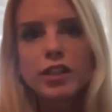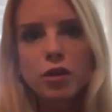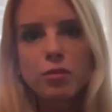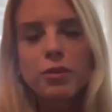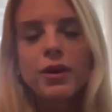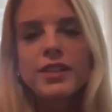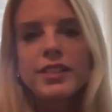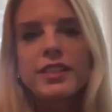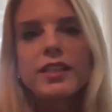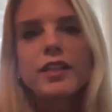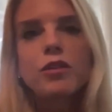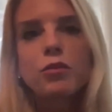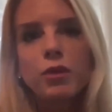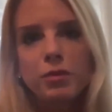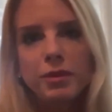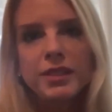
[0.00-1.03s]
president
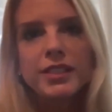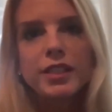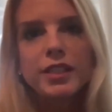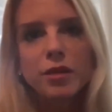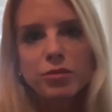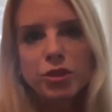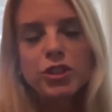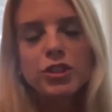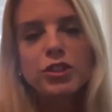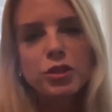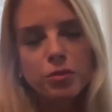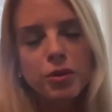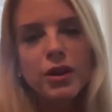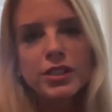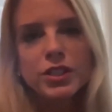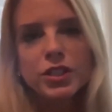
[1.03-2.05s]
would be subject to
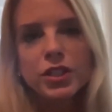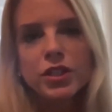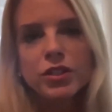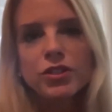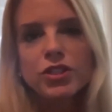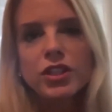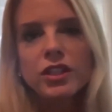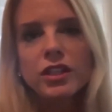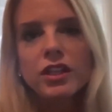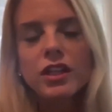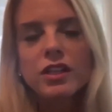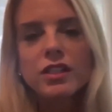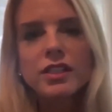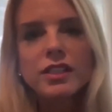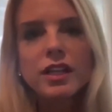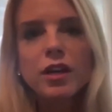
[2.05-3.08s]
prosecution.
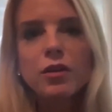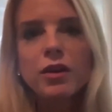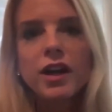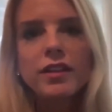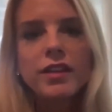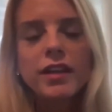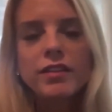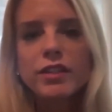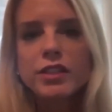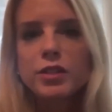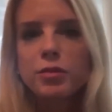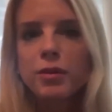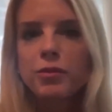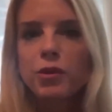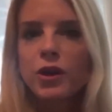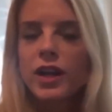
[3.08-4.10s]
So, and the
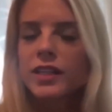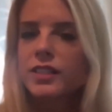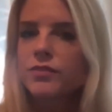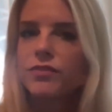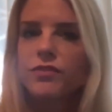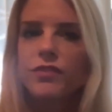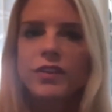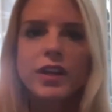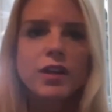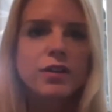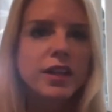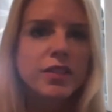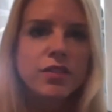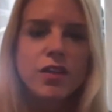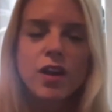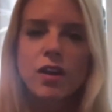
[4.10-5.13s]
Supreme Court asked
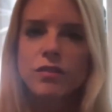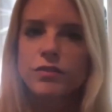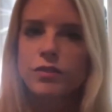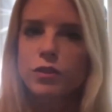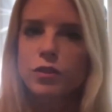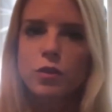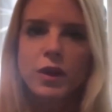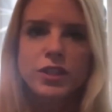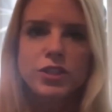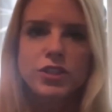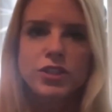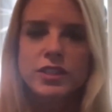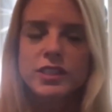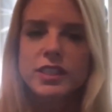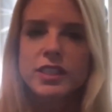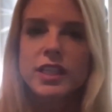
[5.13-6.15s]
very thoughtful
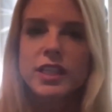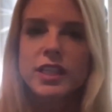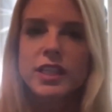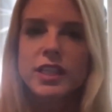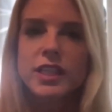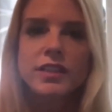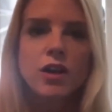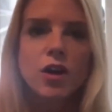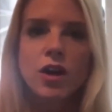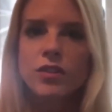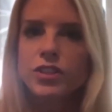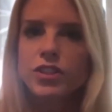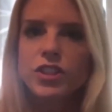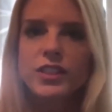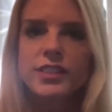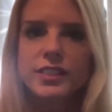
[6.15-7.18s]
questions that all the
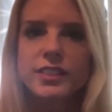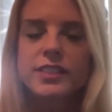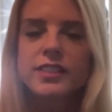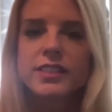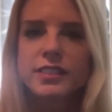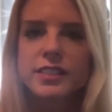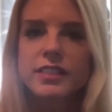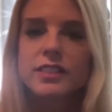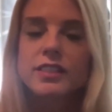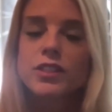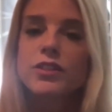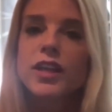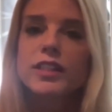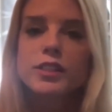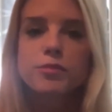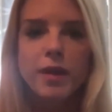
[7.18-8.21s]
justices did. So
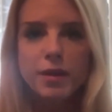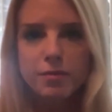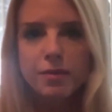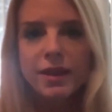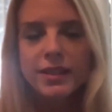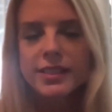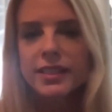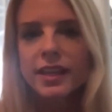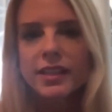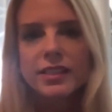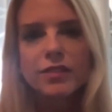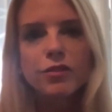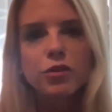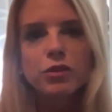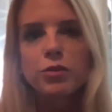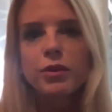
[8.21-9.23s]
that's my best guess. Of
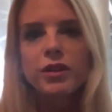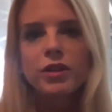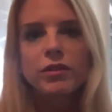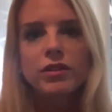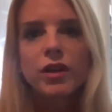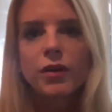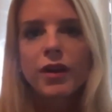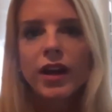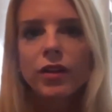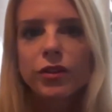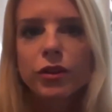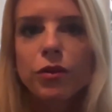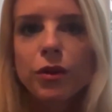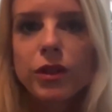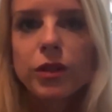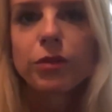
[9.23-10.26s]
course, we don't know how they're
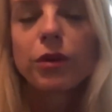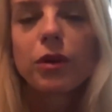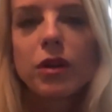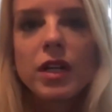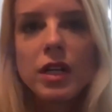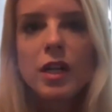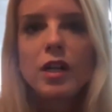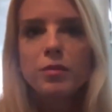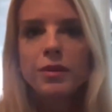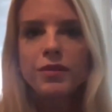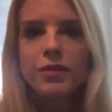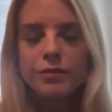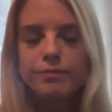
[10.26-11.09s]
going to rule, but